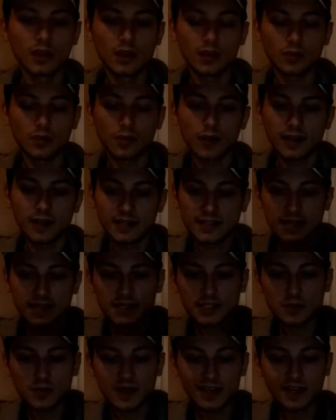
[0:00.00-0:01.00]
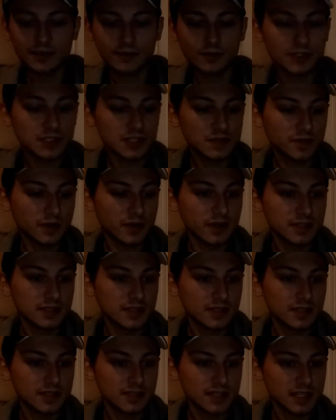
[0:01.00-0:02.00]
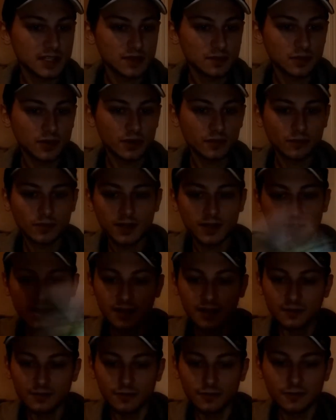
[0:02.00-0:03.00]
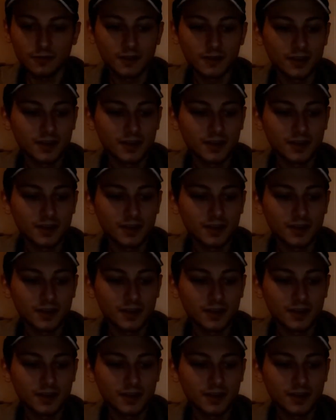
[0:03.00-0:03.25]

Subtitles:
Alright, let's get to Alien vs. Predator, because that's what I really came for.